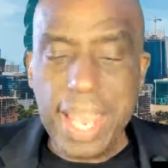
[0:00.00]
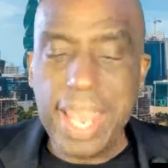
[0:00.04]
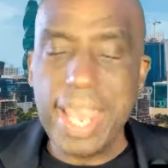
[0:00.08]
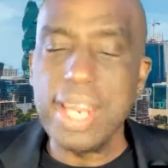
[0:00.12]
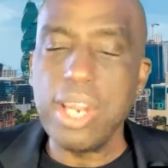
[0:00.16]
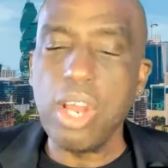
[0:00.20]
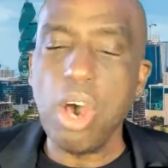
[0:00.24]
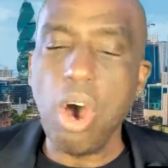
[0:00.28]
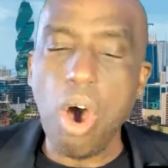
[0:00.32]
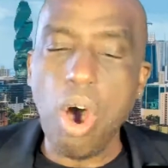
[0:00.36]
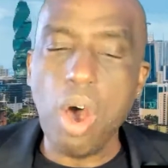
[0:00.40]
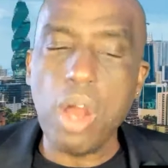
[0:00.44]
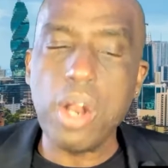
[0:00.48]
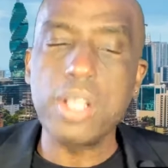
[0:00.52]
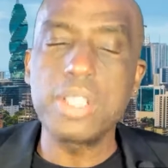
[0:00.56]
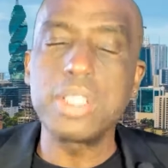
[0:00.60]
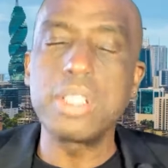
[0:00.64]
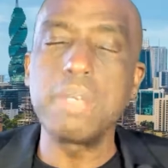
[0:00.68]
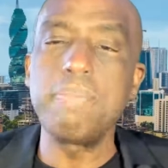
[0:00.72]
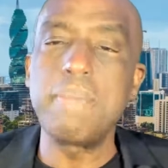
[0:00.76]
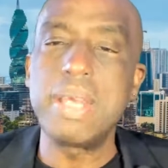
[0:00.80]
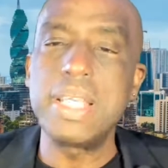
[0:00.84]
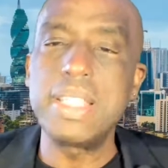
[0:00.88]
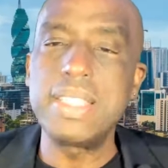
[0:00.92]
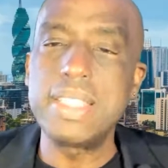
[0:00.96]
In order
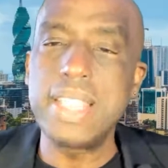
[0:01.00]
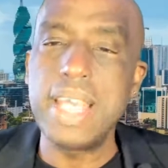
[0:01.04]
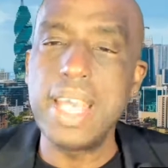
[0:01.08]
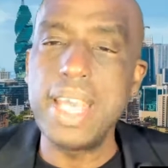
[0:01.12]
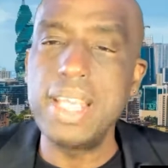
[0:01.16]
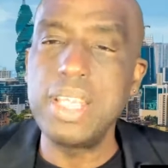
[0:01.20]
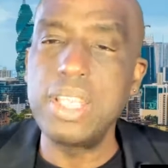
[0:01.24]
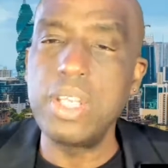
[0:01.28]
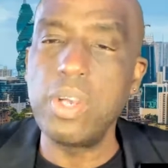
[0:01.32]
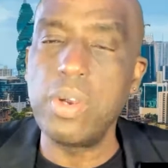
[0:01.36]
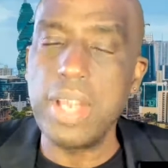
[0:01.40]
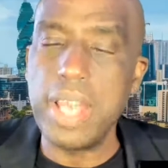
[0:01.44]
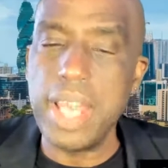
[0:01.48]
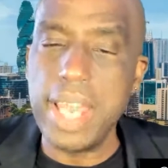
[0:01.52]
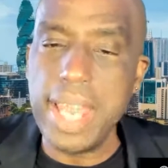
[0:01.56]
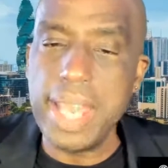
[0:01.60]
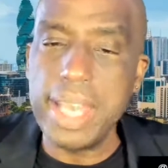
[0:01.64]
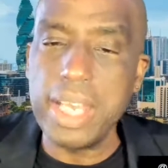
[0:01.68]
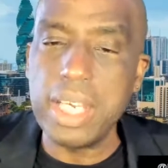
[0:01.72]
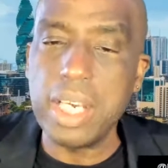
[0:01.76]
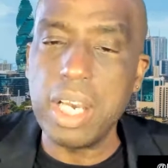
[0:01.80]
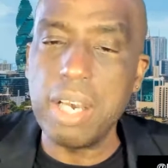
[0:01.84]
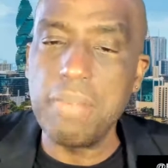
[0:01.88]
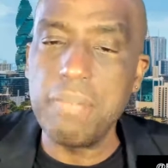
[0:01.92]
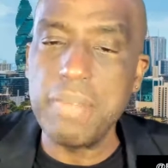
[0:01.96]
to maintain their
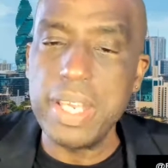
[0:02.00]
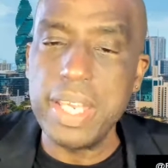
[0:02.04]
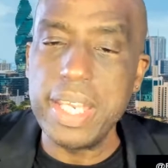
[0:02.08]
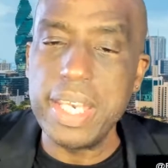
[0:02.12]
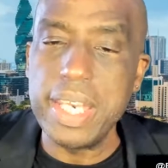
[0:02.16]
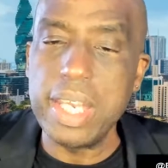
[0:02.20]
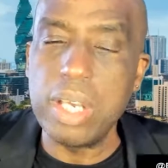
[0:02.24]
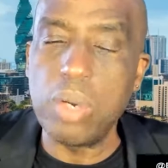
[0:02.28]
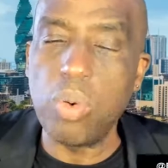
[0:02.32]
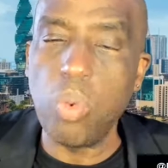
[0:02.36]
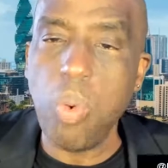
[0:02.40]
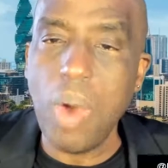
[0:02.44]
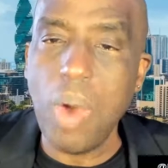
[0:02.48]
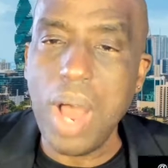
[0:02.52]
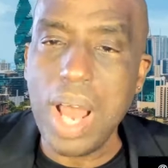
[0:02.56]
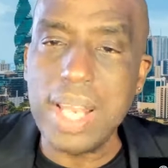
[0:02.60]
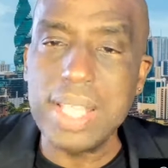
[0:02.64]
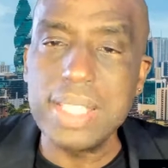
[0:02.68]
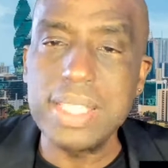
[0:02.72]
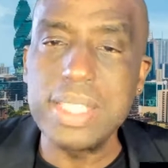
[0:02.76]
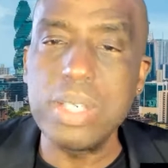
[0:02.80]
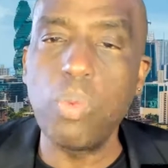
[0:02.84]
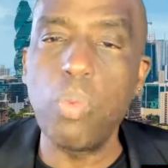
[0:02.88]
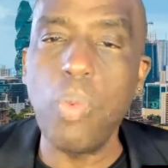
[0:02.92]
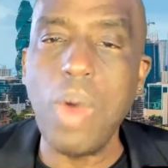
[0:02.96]
income
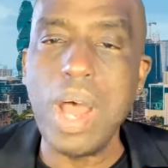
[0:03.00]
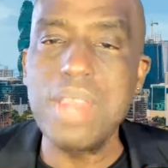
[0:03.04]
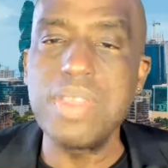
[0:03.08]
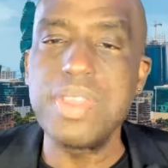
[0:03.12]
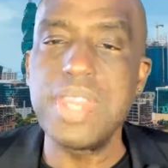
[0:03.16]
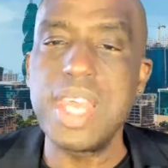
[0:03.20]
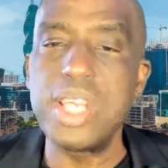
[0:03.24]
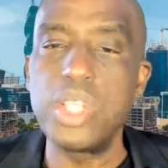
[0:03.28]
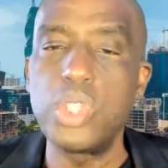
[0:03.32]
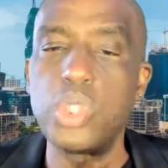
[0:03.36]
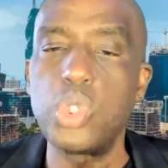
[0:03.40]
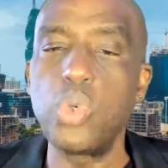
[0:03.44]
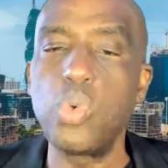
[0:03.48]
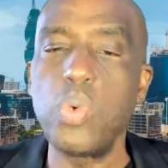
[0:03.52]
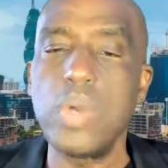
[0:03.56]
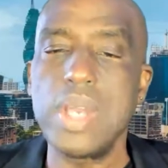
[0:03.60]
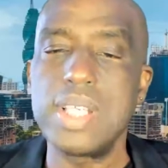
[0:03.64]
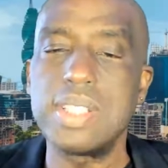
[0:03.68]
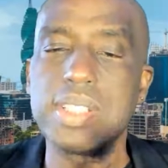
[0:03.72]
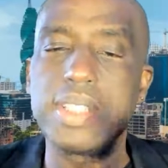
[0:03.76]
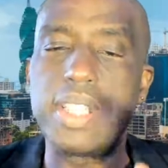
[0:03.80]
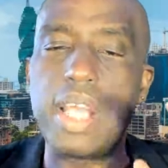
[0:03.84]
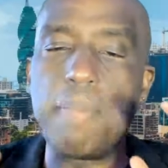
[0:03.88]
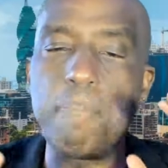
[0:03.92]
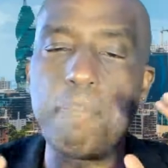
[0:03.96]
inequality, what they do
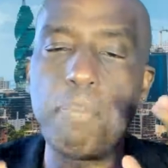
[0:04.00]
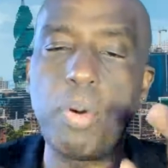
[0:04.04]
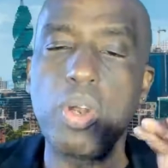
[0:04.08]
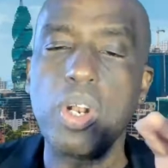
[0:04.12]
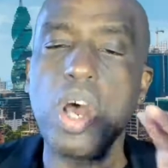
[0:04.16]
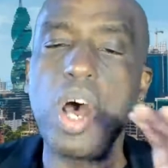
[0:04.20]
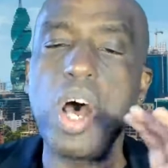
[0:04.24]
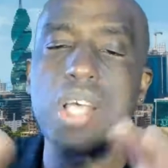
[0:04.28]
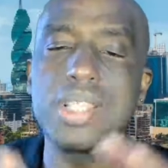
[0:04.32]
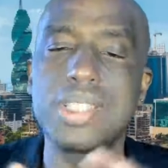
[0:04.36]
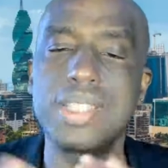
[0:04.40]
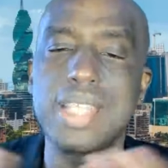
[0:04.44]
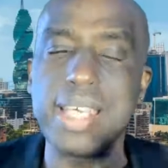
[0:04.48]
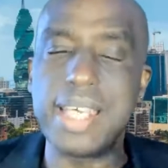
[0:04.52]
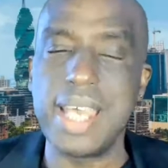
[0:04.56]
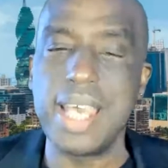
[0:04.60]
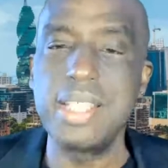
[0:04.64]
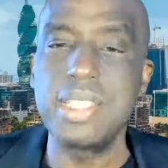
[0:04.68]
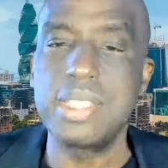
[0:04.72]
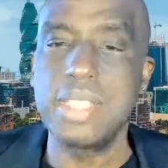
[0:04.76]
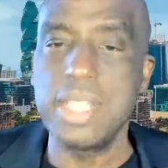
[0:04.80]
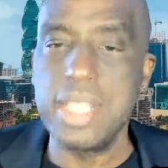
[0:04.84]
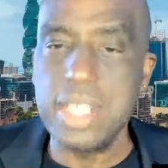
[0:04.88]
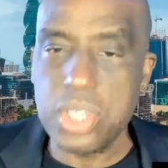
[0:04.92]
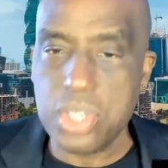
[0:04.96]
is they put us
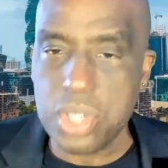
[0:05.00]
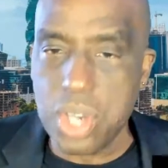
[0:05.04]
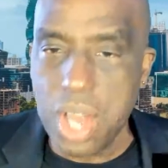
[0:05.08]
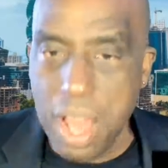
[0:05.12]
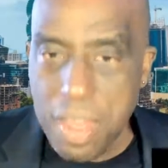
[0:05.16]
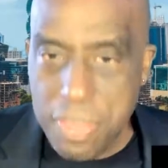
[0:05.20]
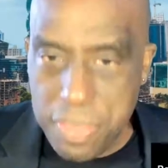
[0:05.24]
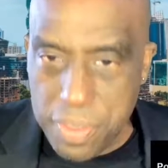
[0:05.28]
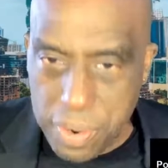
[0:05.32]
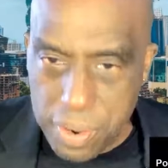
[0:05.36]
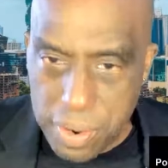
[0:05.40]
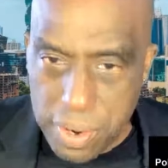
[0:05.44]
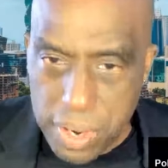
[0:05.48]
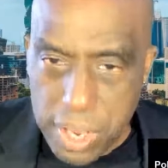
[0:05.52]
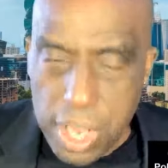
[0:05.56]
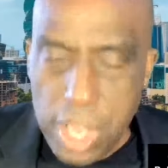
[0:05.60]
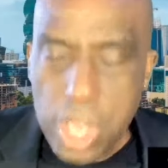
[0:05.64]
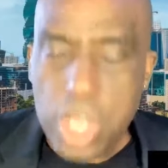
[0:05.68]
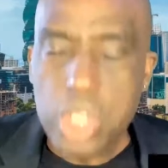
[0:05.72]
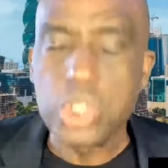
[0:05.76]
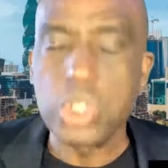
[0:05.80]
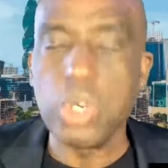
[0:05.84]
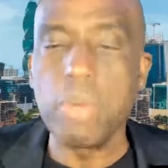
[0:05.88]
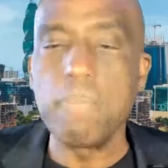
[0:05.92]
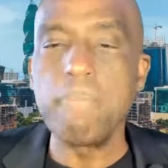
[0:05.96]
against each other.
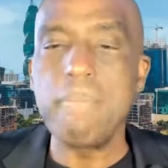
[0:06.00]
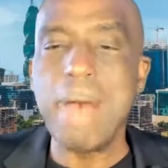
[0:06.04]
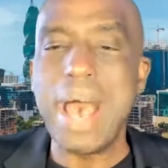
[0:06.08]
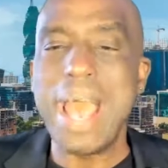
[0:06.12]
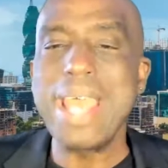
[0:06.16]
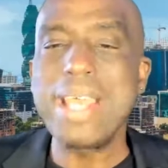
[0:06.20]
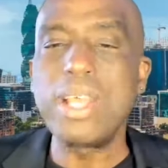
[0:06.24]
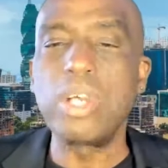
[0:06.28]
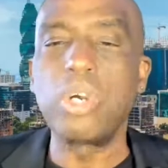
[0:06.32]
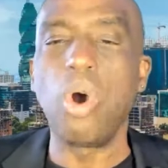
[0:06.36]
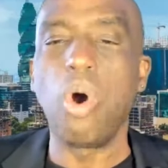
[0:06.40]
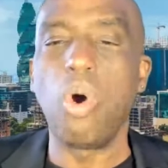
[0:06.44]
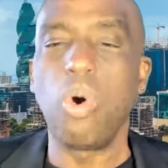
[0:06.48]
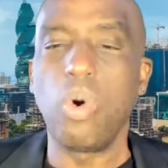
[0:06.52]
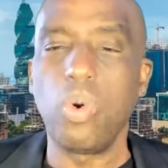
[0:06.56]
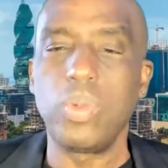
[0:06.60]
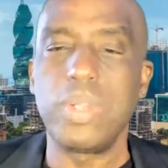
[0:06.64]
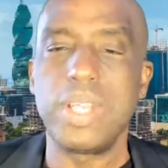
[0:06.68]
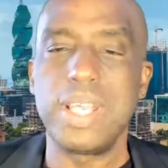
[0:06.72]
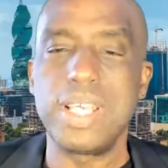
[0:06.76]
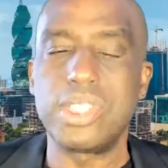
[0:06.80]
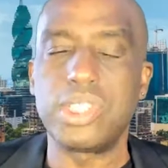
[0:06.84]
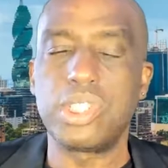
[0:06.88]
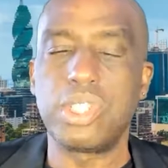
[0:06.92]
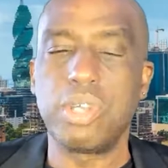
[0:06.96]
So my
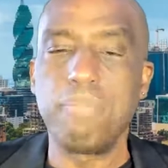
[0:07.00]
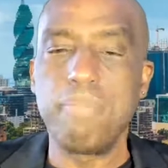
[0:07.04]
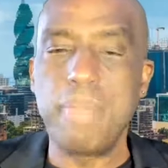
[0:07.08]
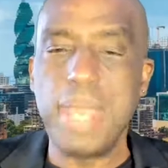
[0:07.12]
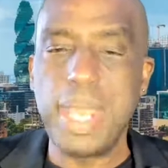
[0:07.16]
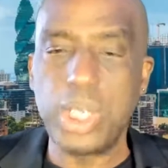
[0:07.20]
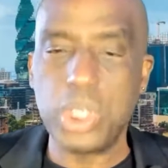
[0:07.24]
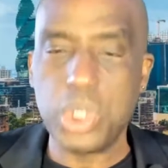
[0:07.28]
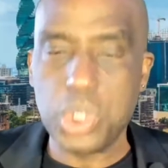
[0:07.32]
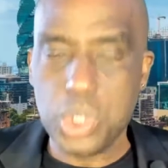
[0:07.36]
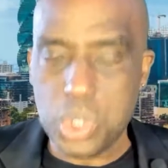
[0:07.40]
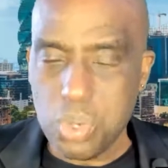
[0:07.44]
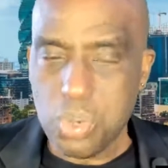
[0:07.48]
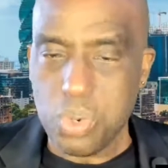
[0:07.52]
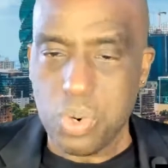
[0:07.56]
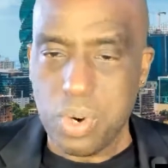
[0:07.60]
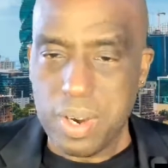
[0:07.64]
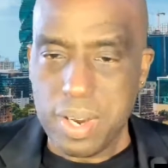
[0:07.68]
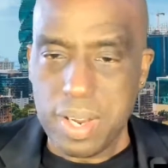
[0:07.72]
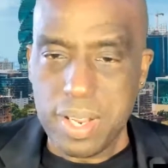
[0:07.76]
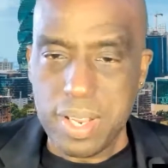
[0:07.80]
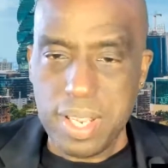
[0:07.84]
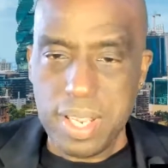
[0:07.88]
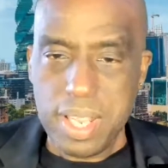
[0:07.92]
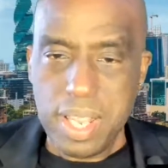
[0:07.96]
goal is to make
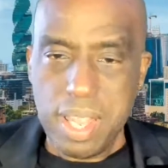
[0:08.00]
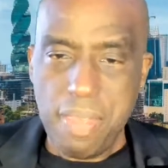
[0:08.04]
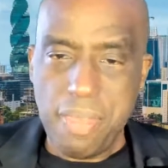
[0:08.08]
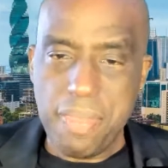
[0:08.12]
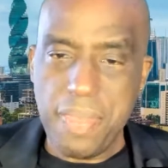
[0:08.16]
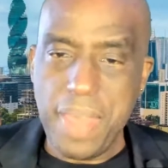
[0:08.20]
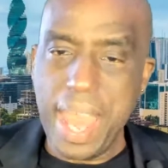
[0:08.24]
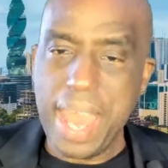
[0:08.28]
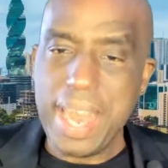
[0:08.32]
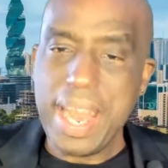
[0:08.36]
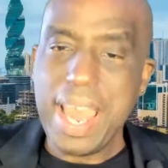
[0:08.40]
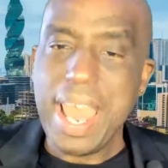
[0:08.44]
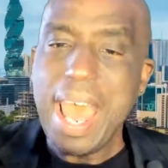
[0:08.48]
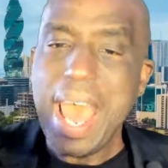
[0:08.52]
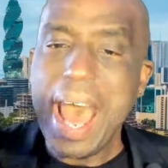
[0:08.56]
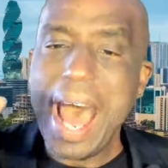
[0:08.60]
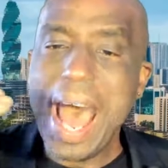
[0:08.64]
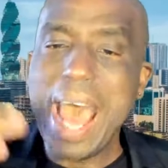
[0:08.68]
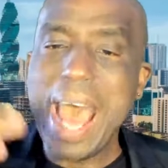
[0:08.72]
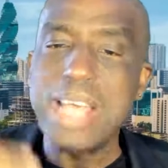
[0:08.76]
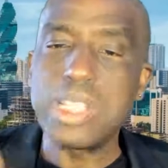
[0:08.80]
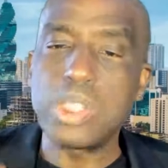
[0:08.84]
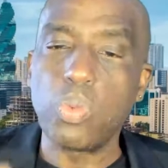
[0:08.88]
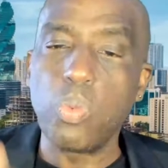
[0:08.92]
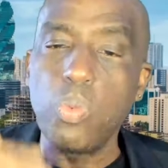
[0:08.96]
sure that
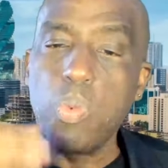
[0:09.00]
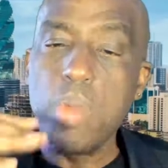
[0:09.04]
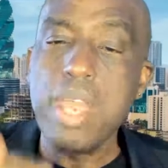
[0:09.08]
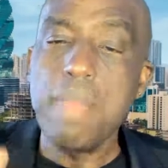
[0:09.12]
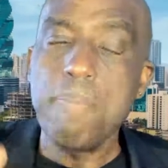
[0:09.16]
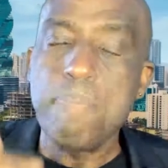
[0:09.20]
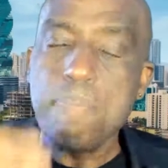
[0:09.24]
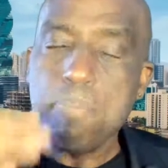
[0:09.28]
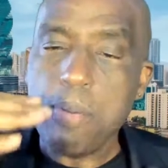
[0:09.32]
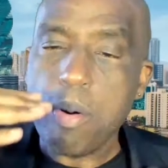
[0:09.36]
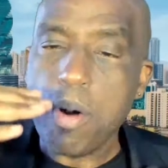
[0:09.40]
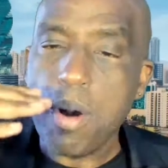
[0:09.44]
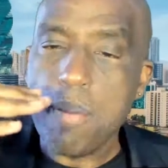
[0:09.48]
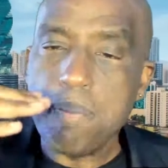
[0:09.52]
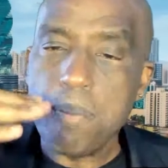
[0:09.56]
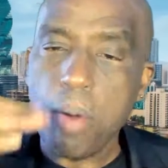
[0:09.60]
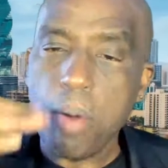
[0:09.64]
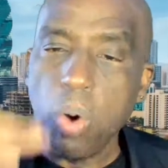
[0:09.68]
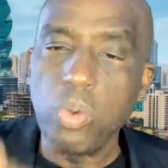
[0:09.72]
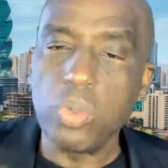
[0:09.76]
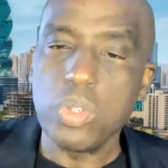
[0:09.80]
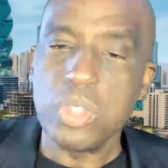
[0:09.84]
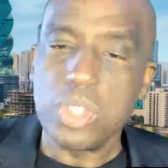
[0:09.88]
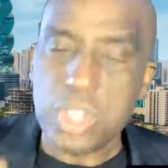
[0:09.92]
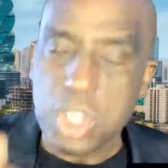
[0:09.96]
as we
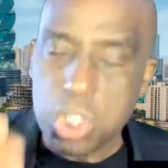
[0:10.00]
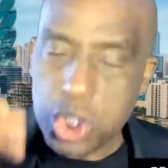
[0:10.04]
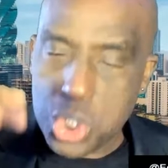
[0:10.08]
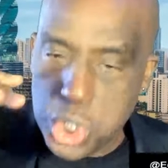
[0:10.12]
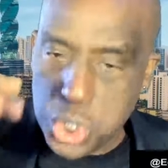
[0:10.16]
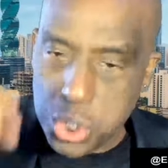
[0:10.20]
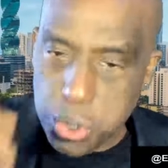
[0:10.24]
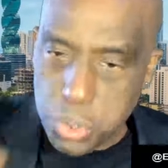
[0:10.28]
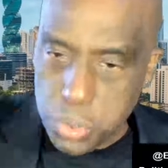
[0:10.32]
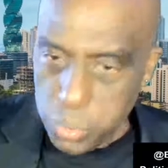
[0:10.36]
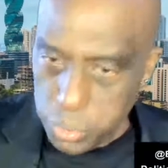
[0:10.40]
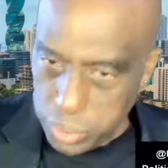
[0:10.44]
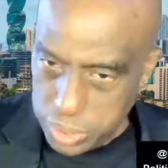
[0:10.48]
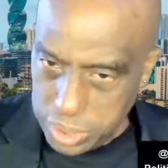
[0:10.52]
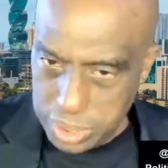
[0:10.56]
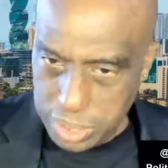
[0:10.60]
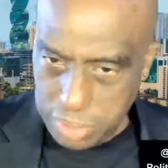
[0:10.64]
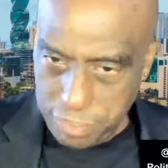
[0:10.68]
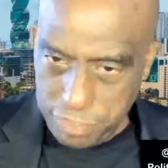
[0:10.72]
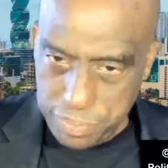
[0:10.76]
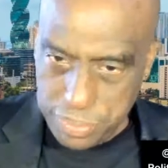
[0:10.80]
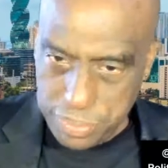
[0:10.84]
promote the truth,